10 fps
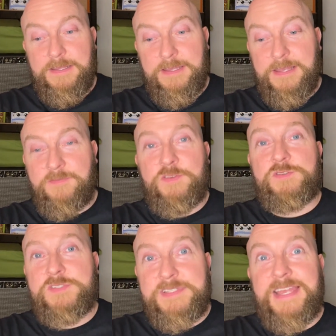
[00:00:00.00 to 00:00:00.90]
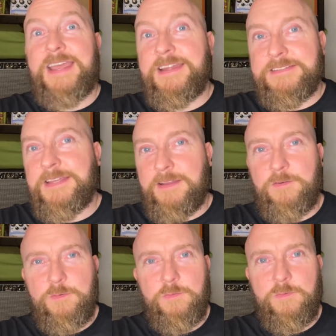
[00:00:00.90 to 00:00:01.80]
if you stick at it
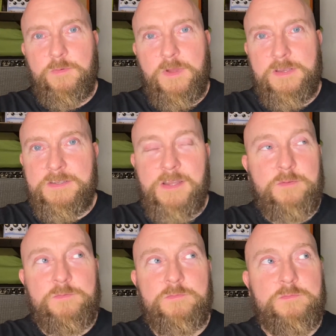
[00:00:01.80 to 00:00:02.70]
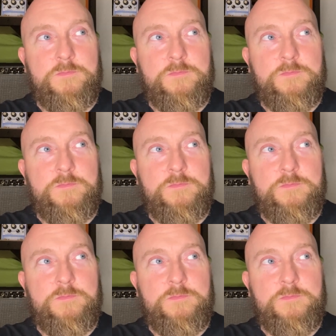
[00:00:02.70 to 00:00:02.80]
and don't,